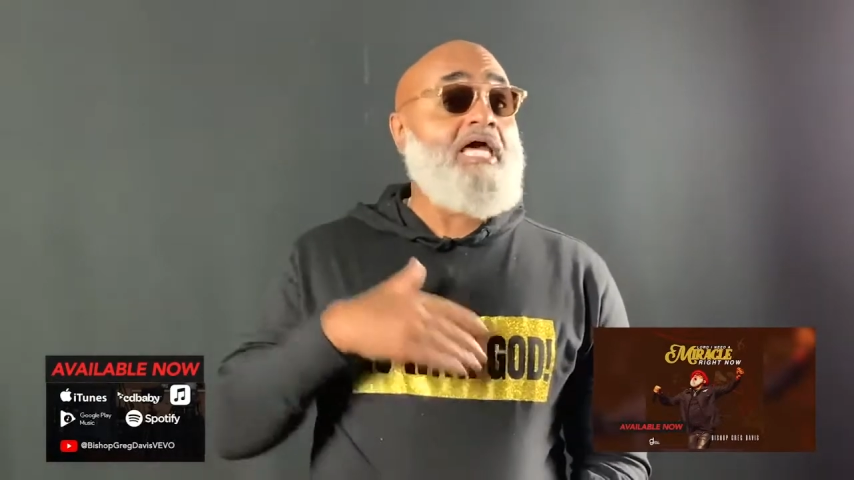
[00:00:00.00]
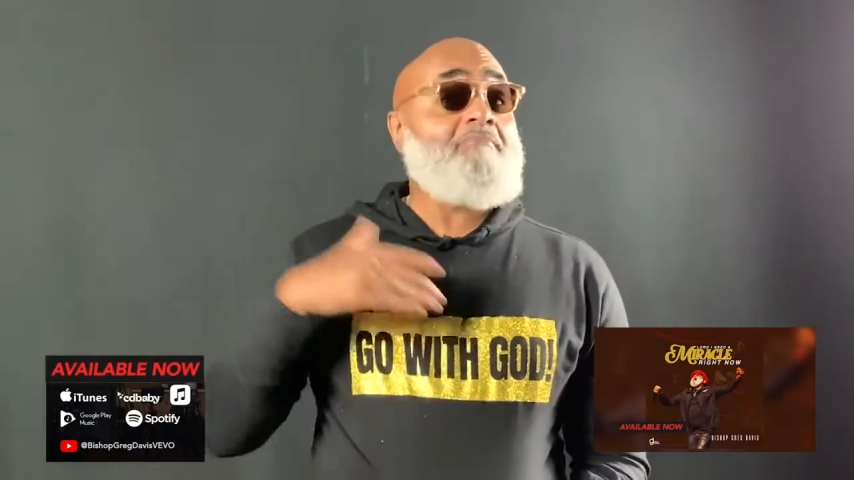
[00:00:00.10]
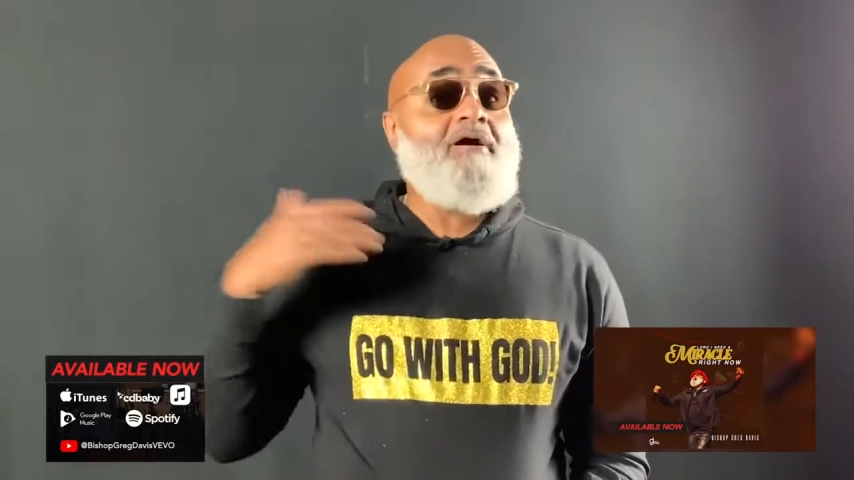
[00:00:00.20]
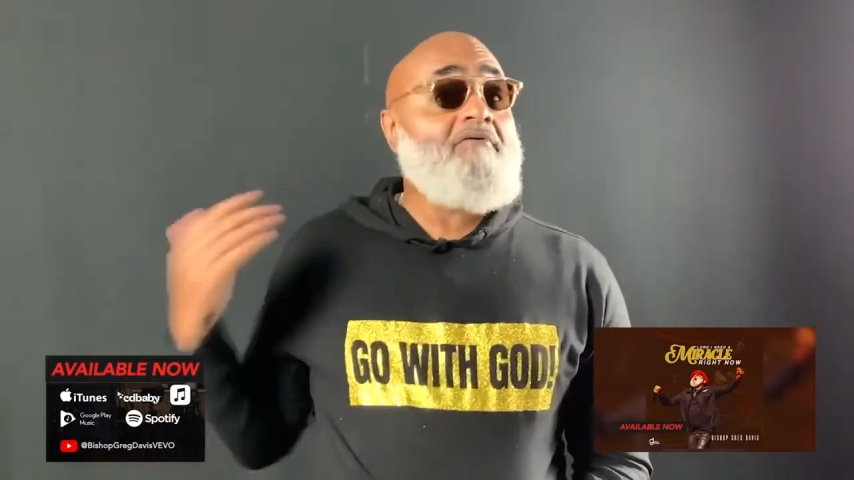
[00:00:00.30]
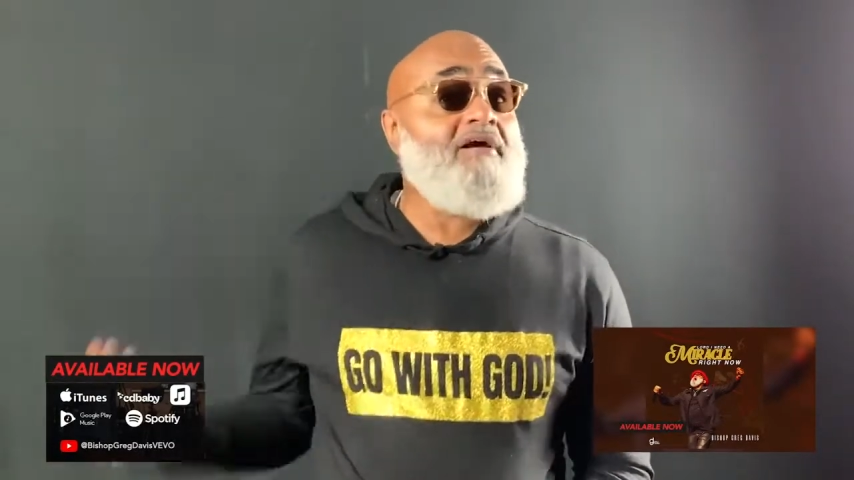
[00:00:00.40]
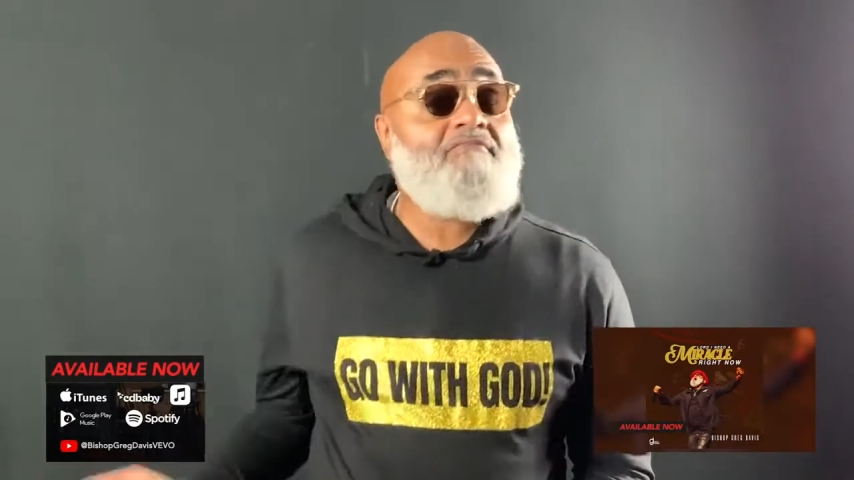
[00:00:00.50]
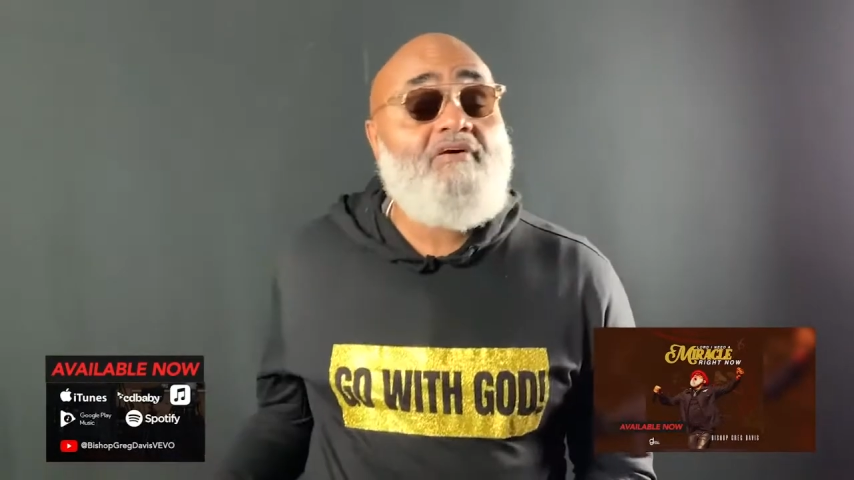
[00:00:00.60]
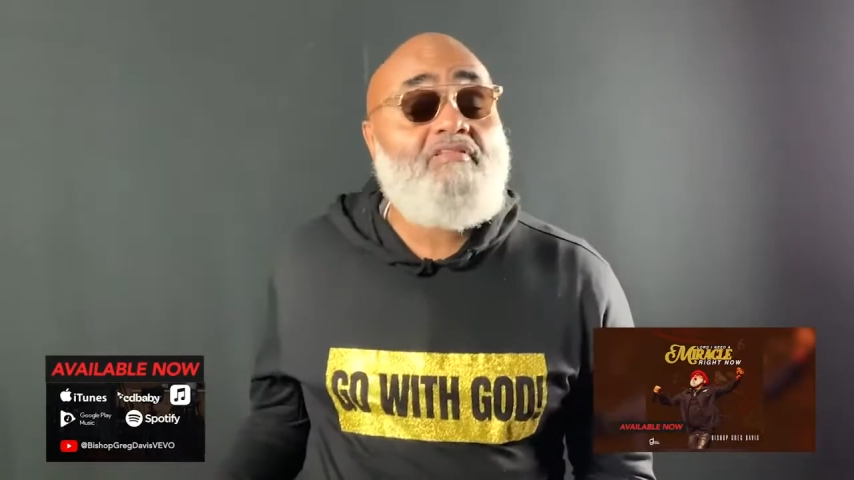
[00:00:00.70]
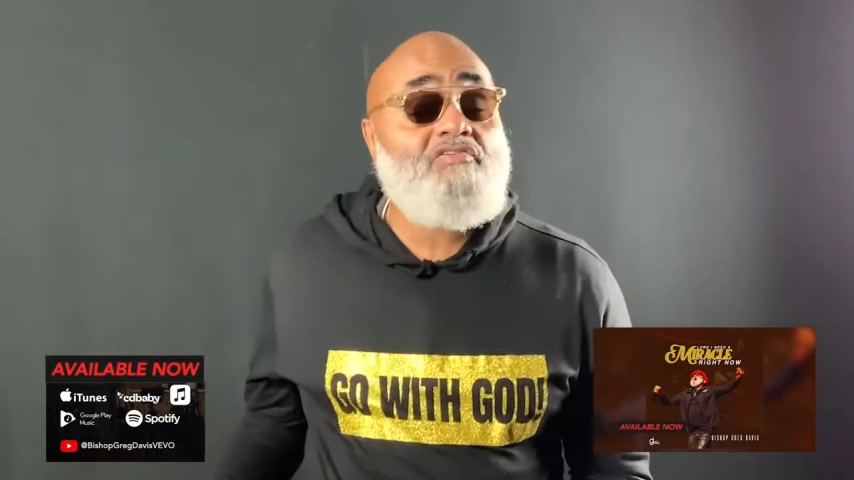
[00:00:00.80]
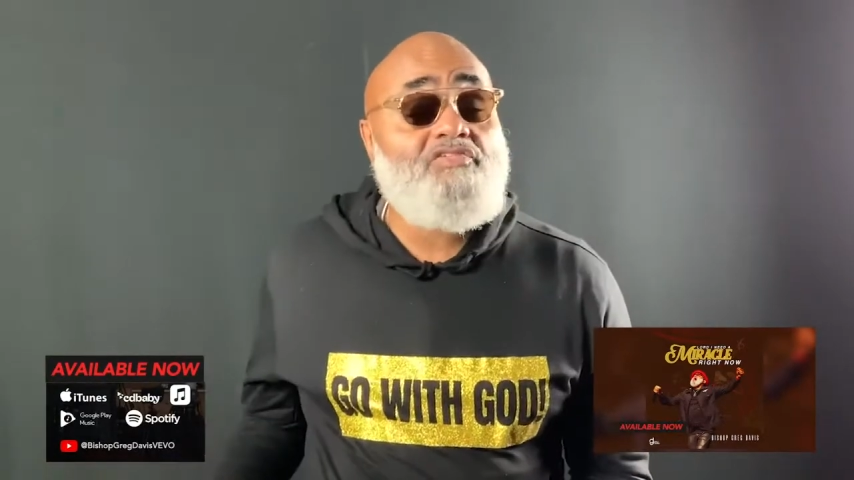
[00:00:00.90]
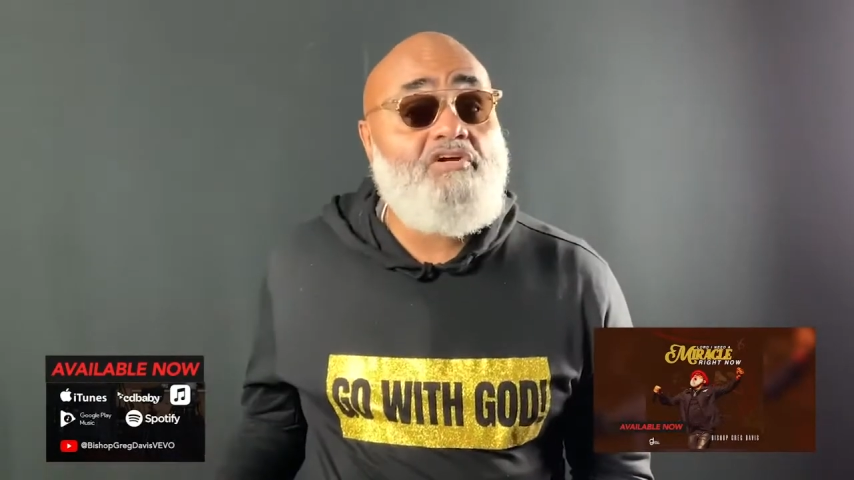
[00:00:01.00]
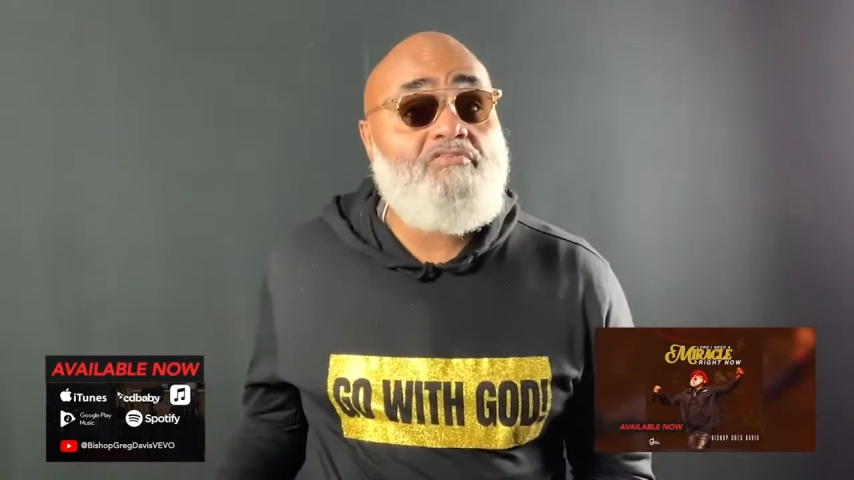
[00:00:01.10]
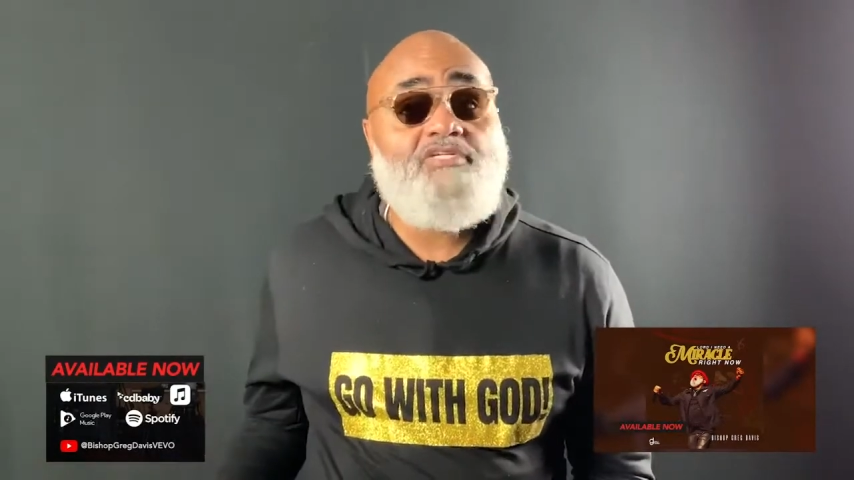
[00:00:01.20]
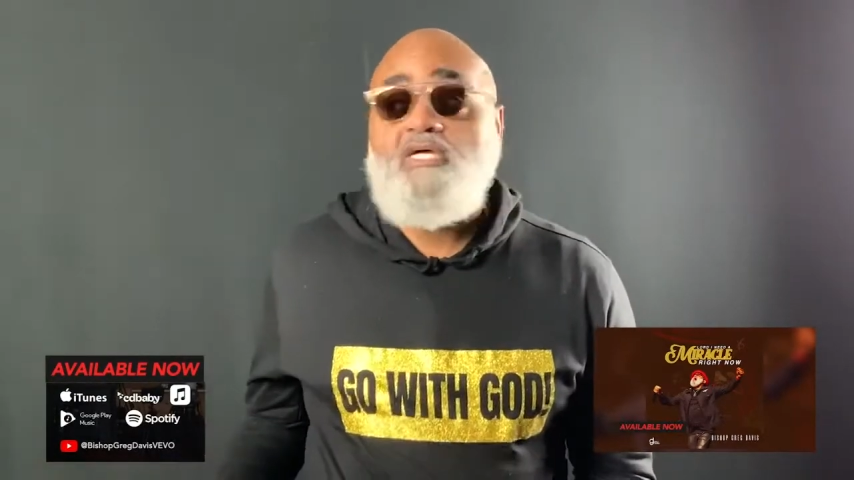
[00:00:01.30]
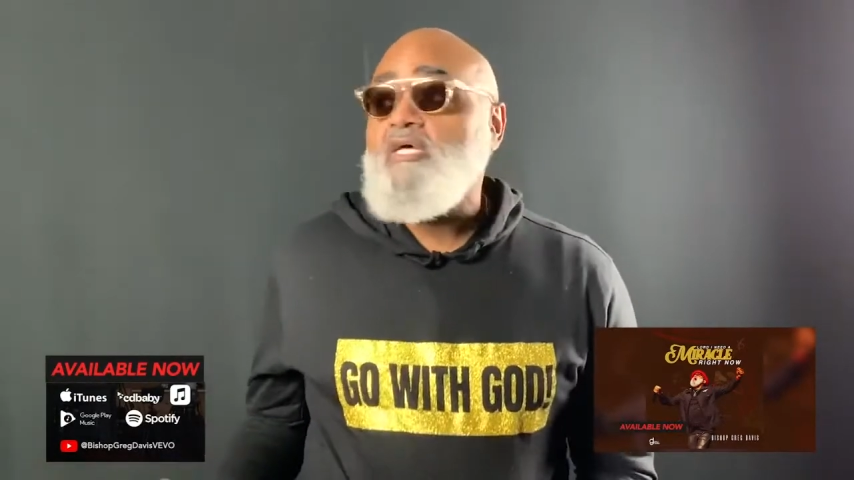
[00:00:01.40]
in my grandfather's church.